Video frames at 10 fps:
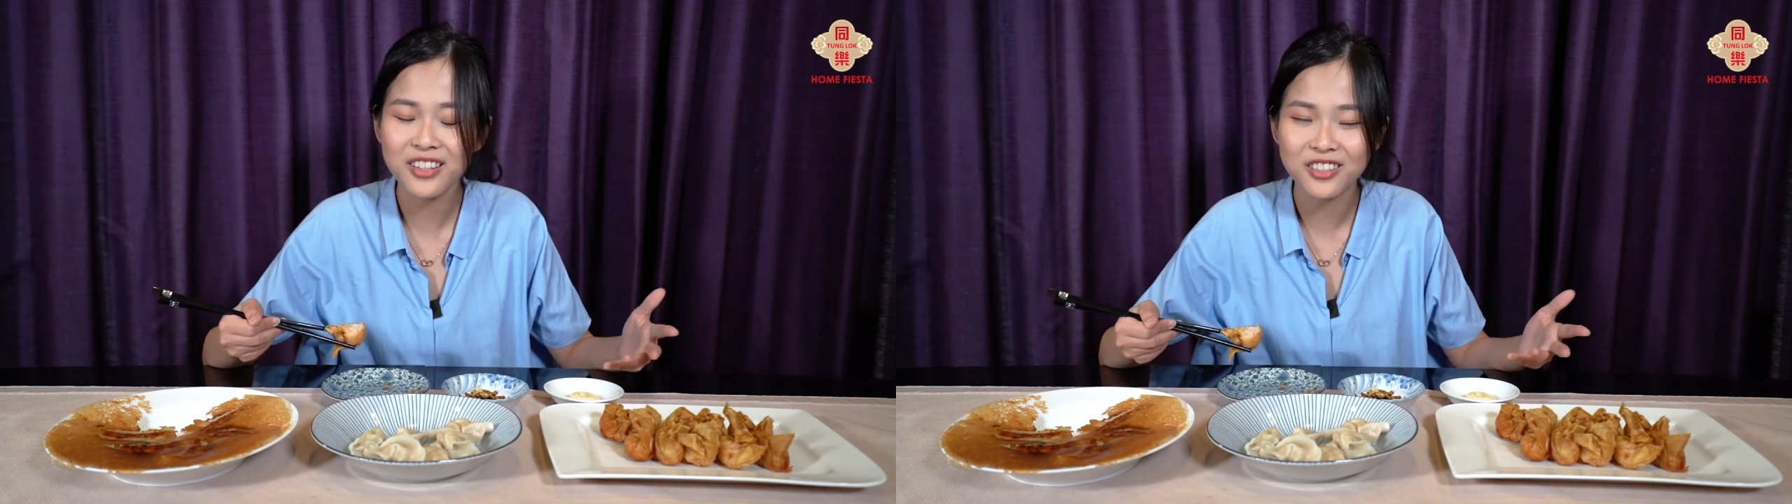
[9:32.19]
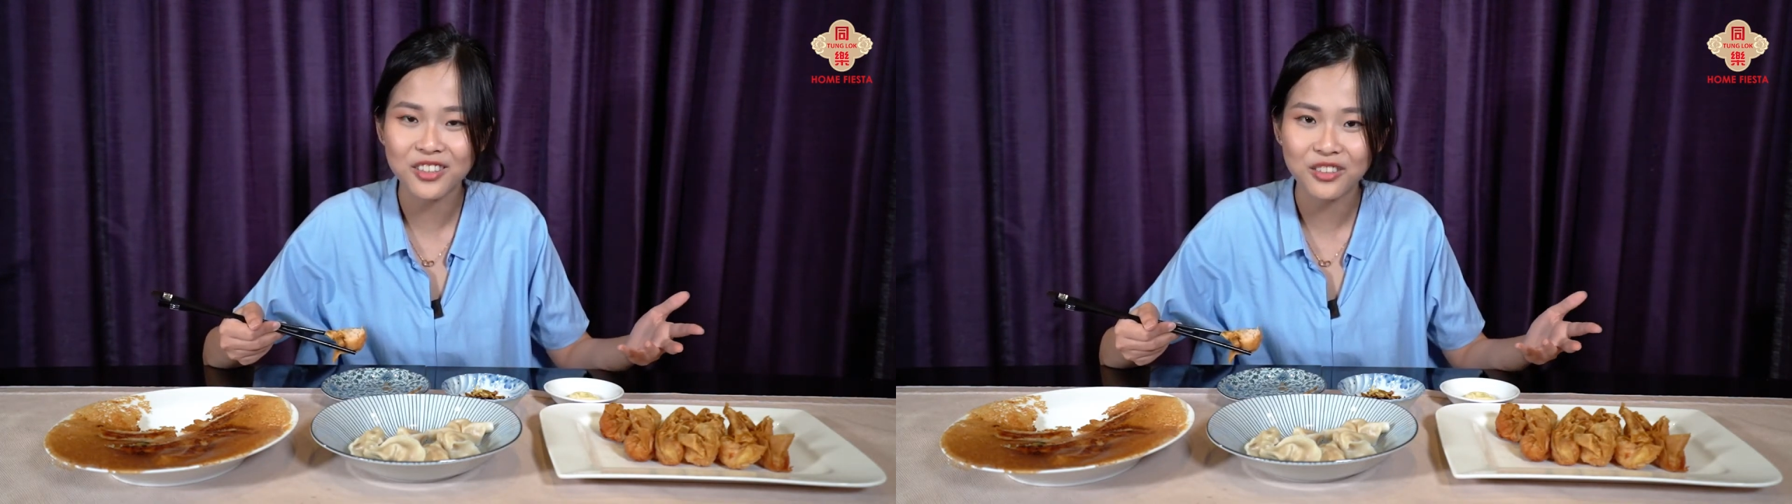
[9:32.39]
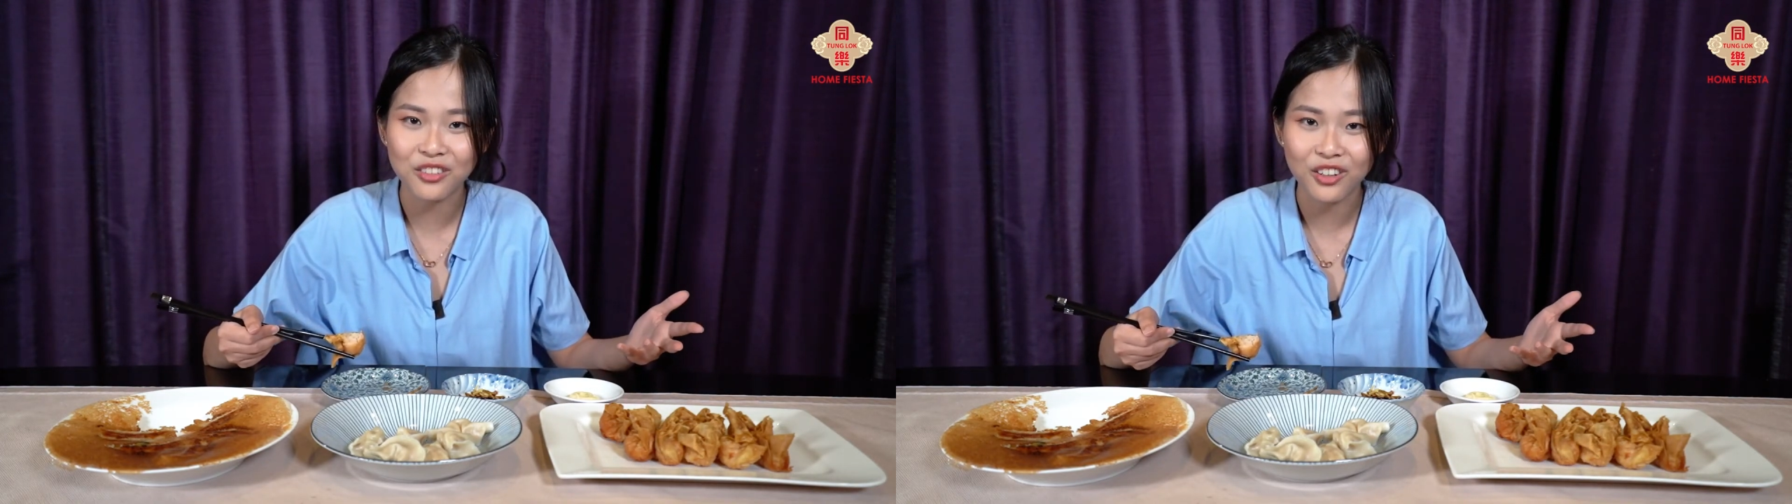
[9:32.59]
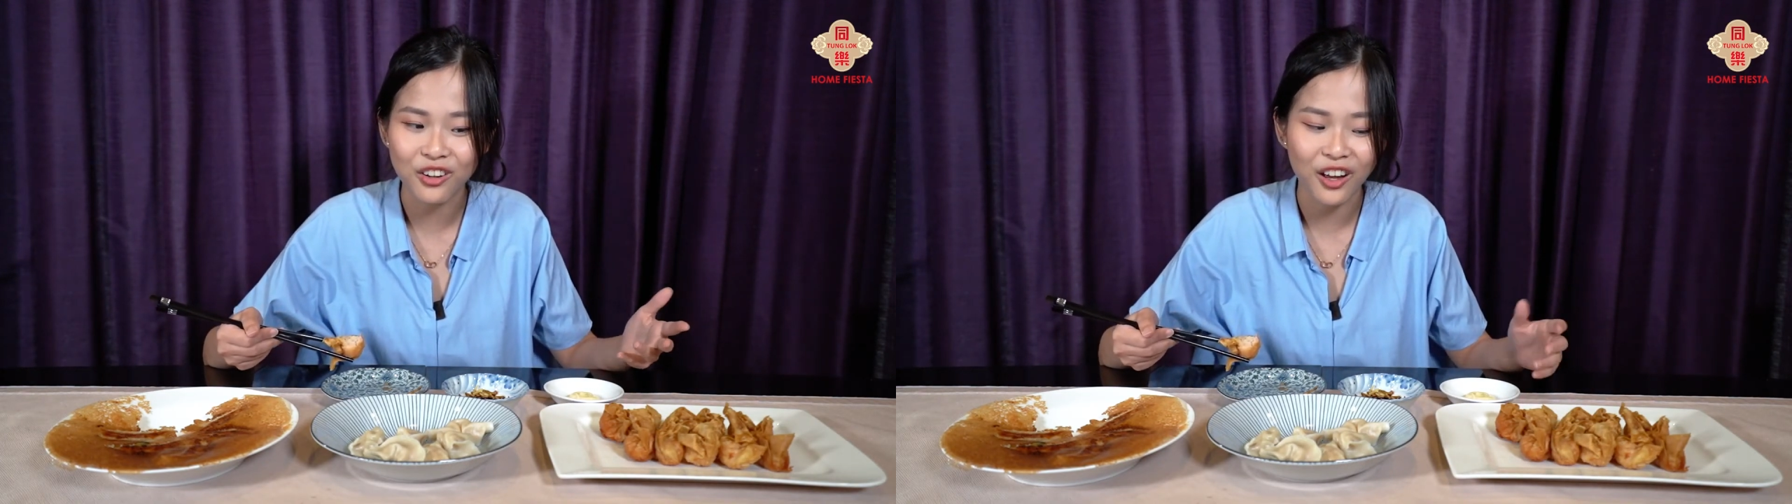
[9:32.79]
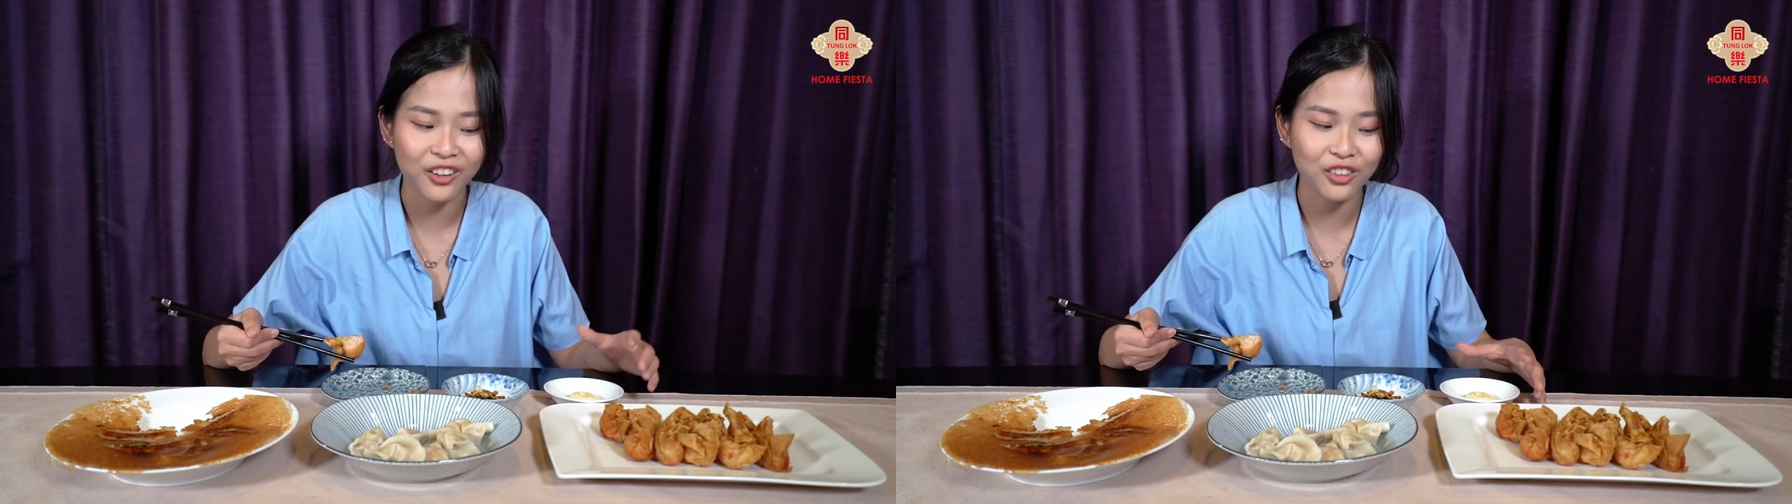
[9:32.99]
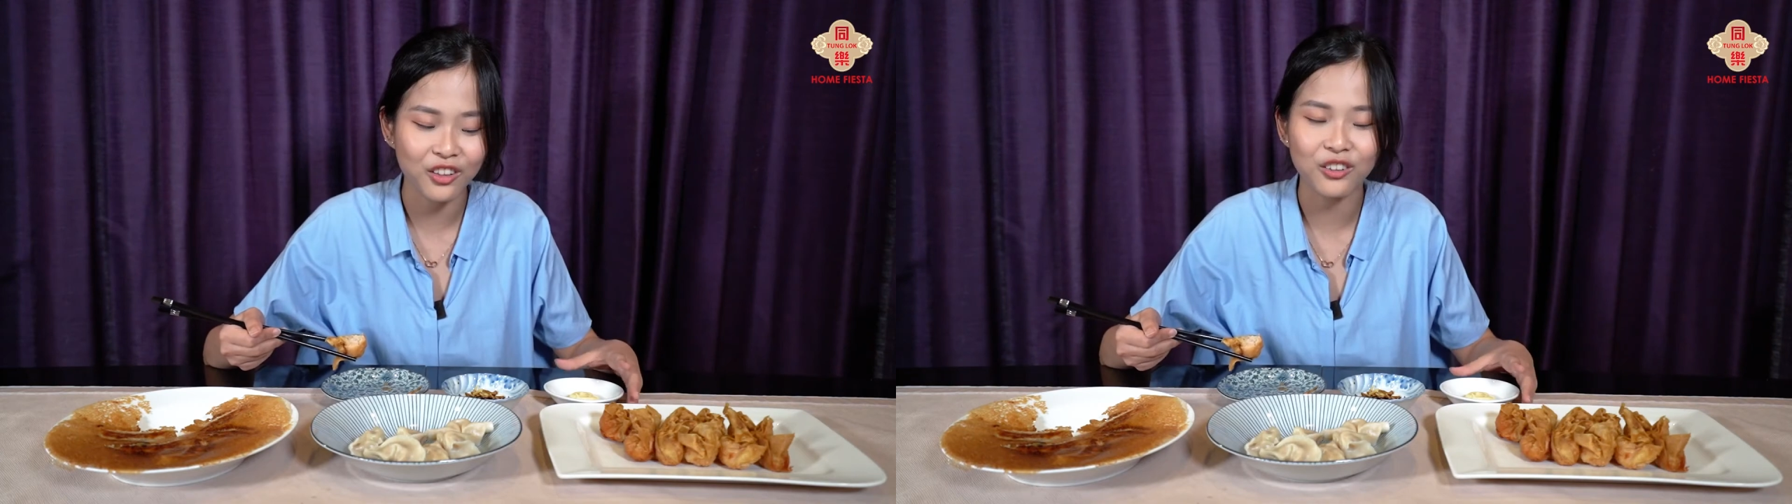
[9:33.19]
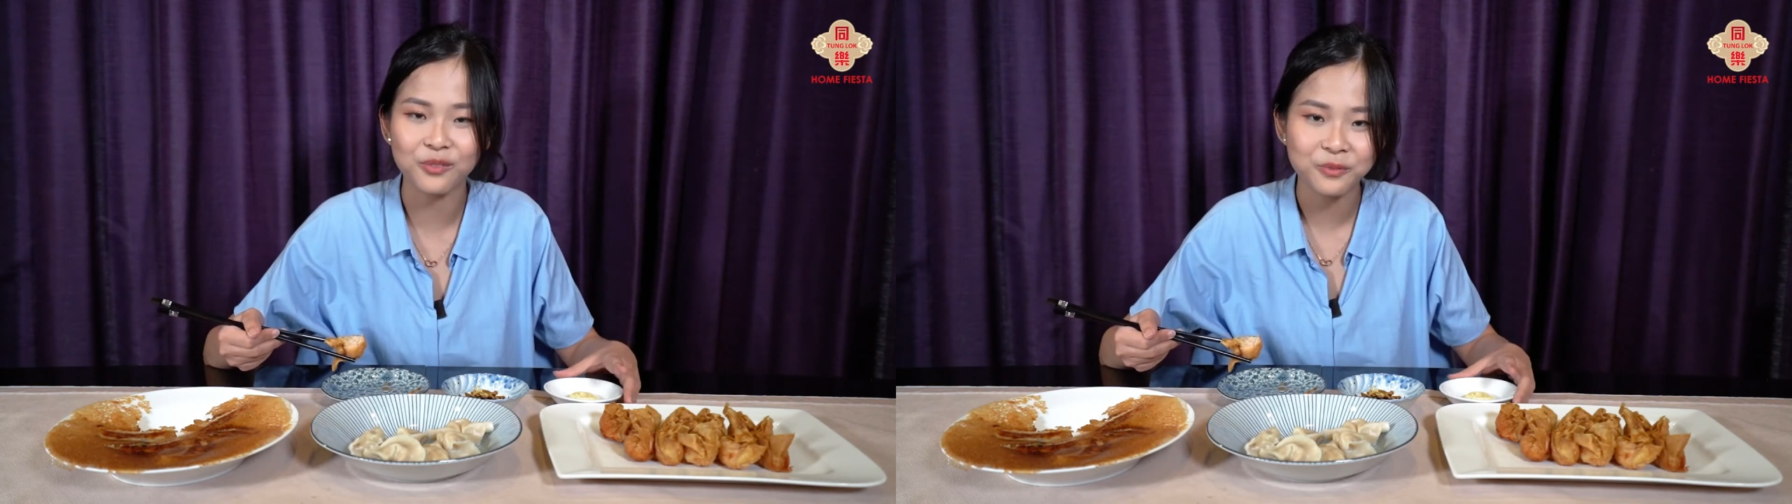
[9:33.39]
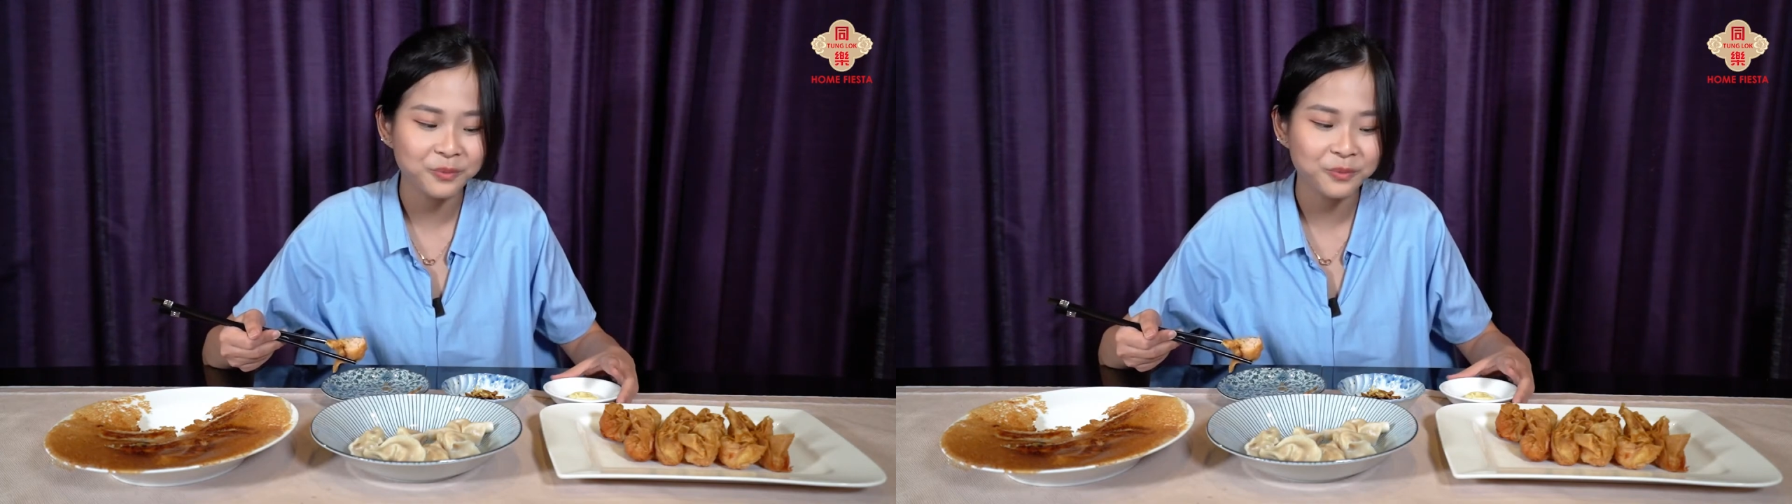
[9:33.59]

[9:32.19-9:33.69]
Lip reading: instant noodle, I think